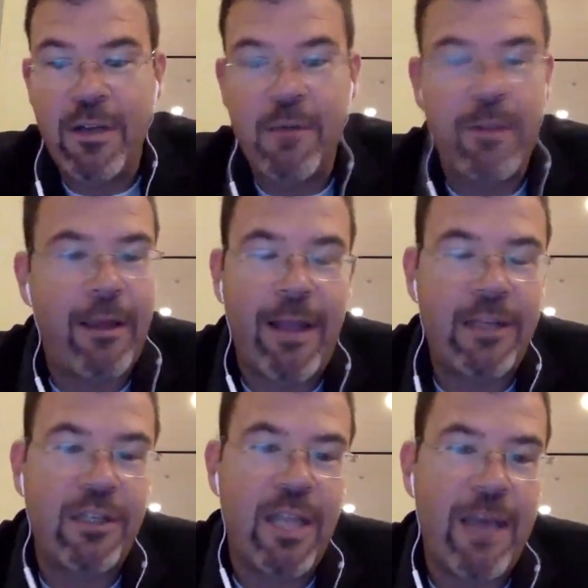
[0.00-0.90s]
without
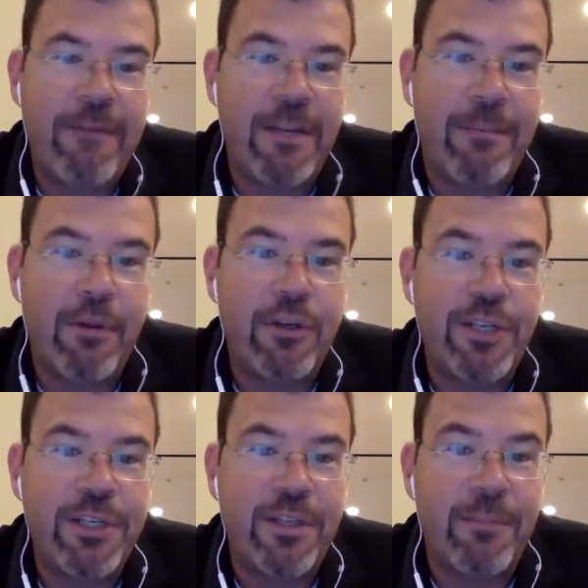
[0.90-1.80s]
actually having to
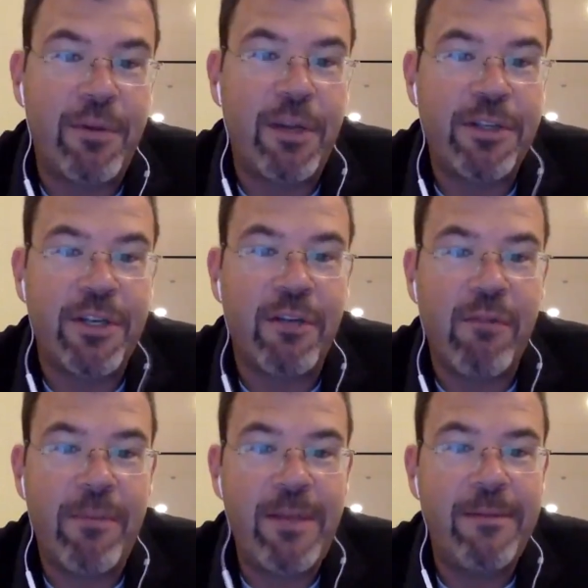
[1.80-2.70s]
purchase the production
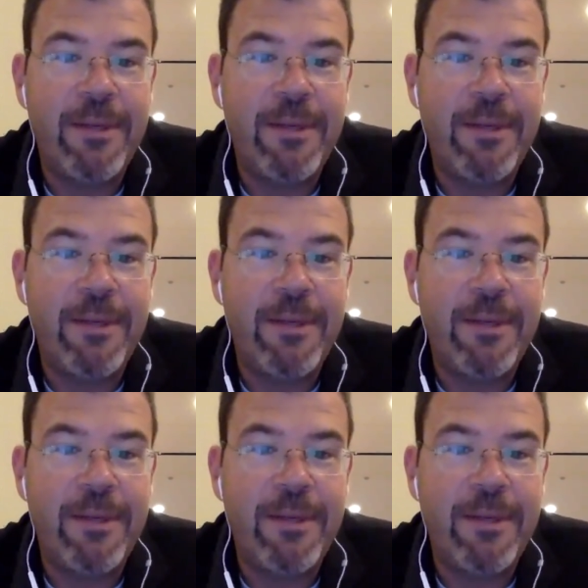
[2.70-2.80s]
equipment.